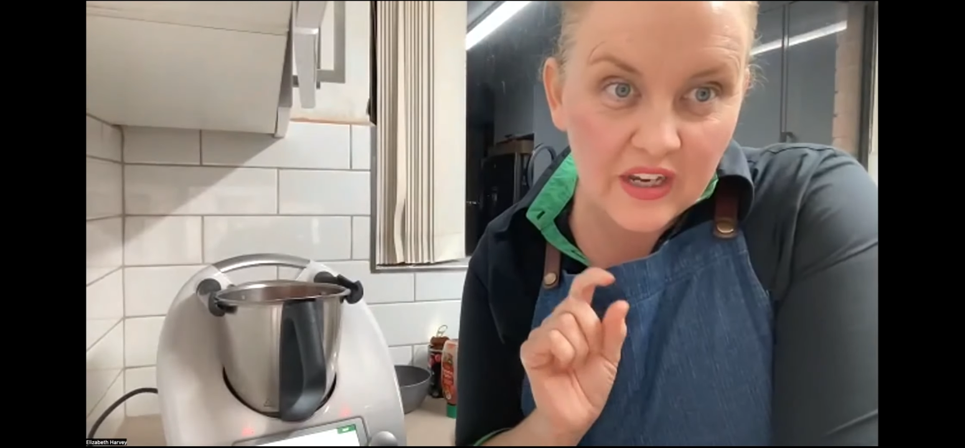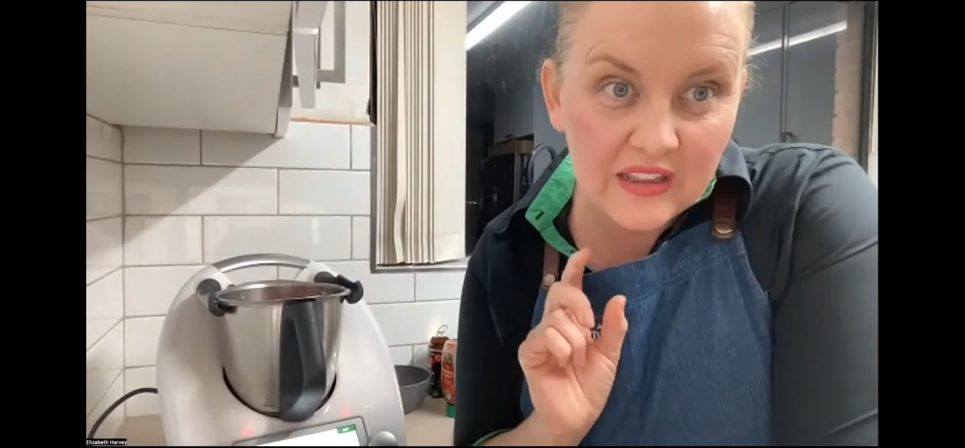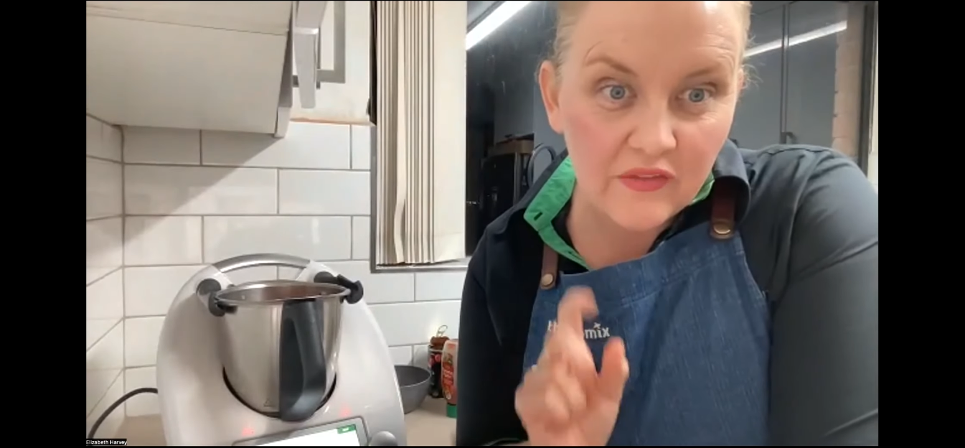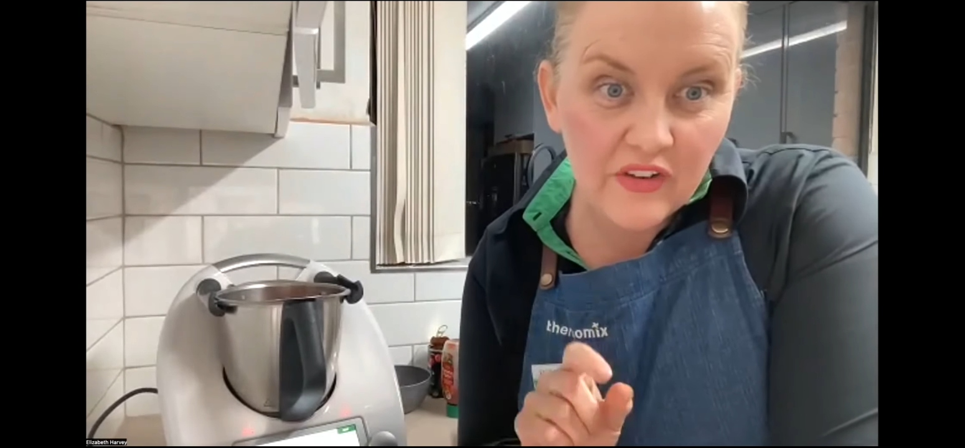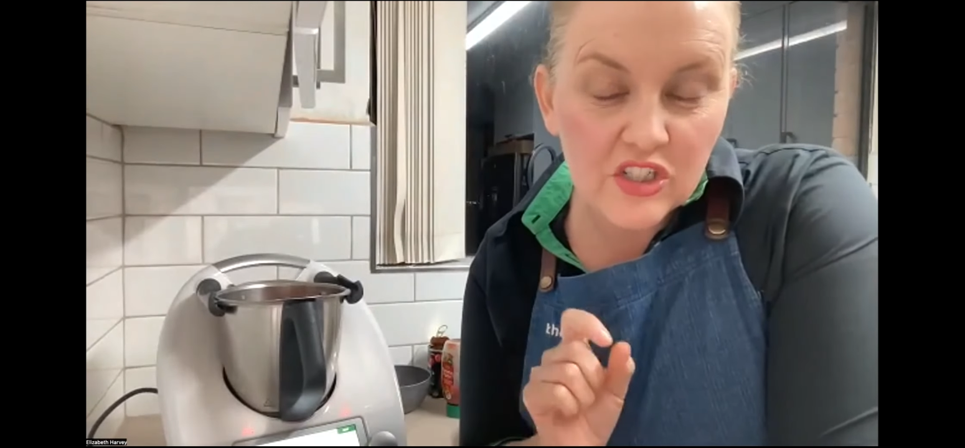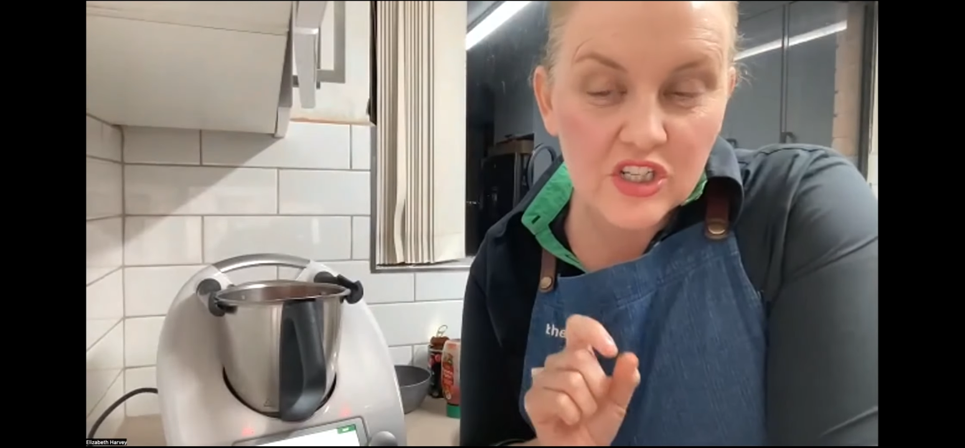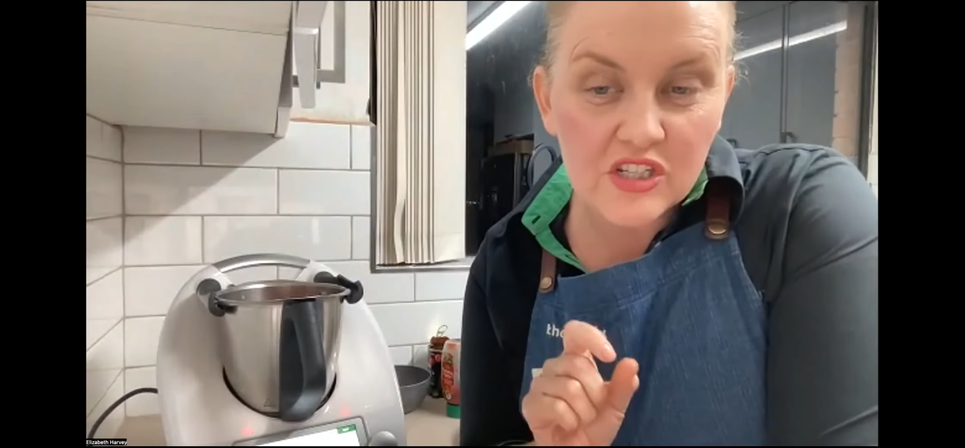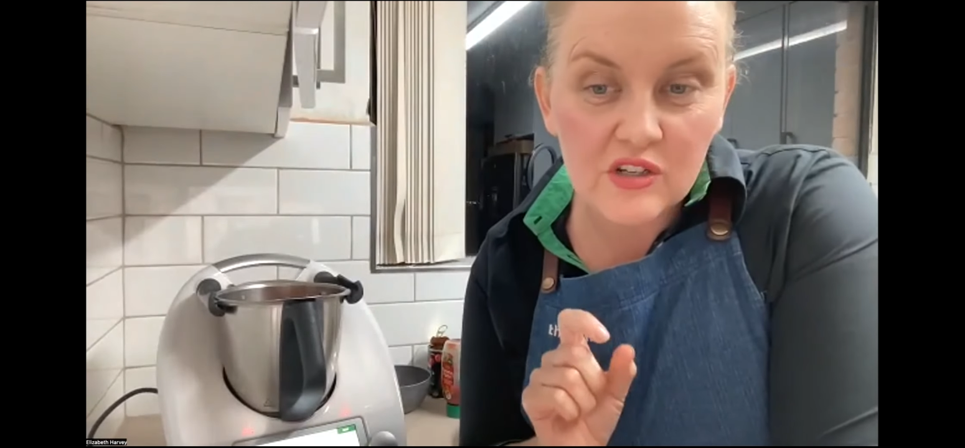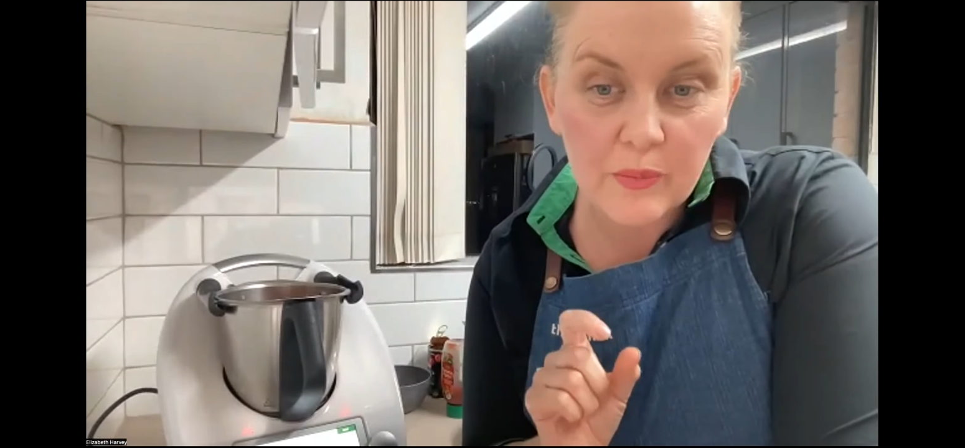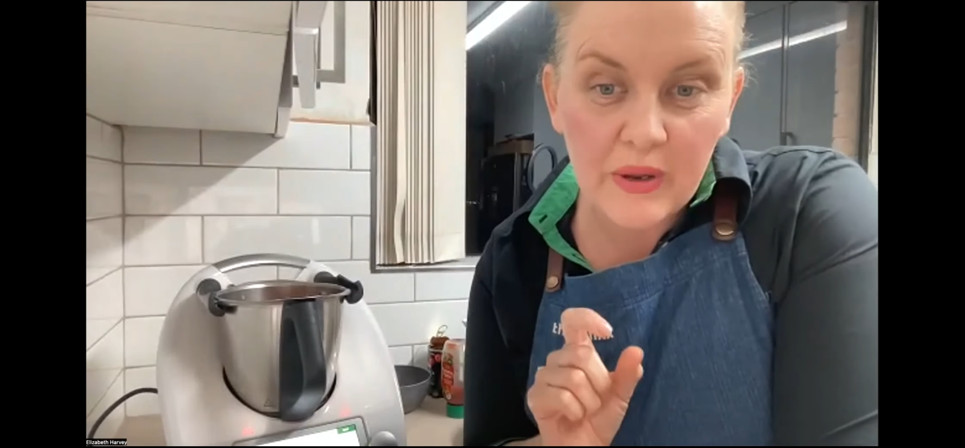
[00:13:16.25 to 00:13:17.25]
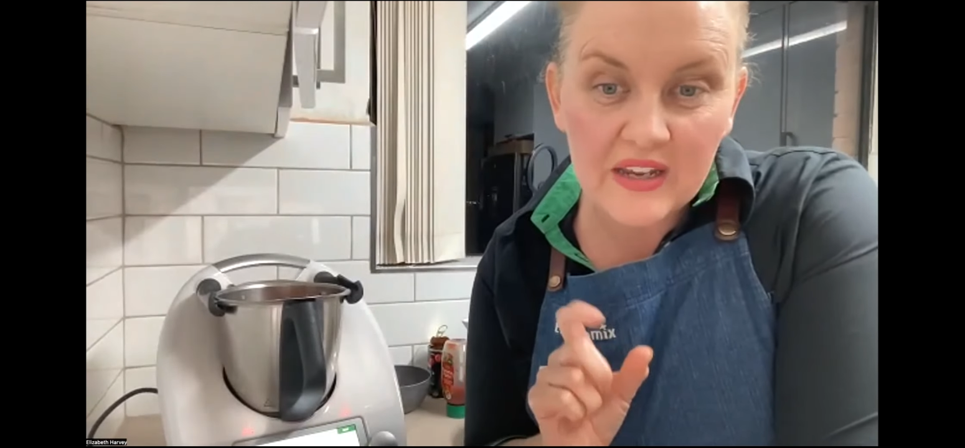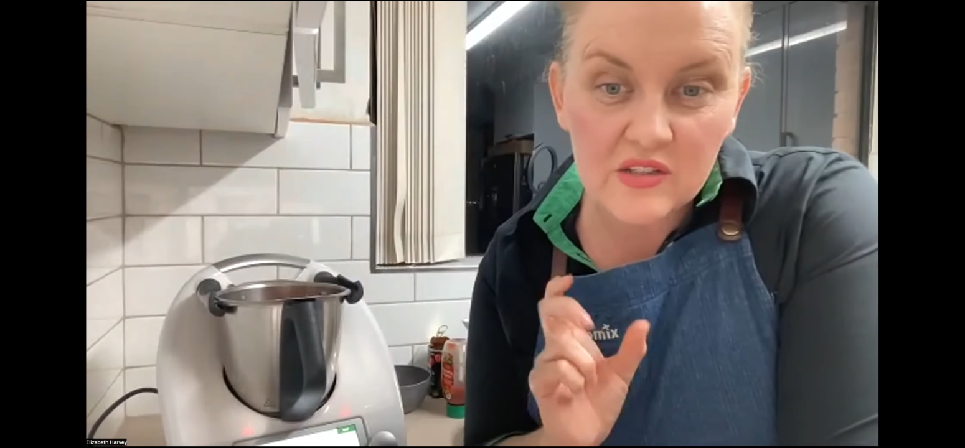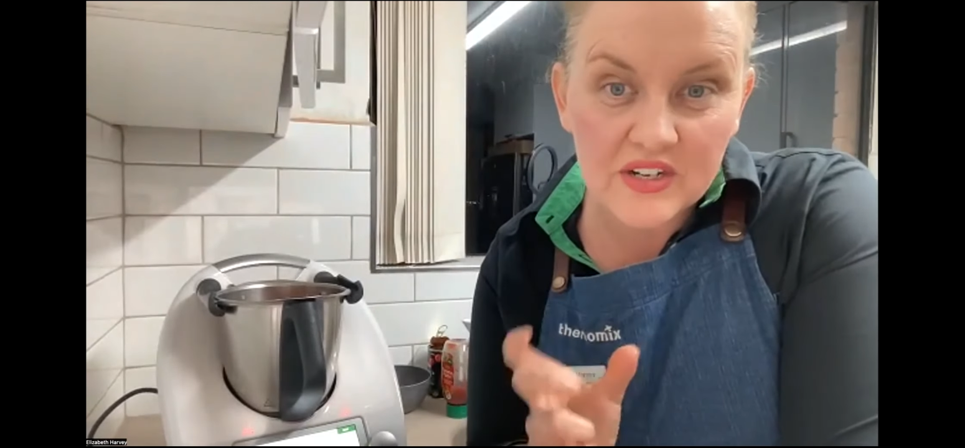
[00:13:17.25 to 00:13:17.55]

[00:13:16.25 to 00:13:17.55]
in the veggie stock paste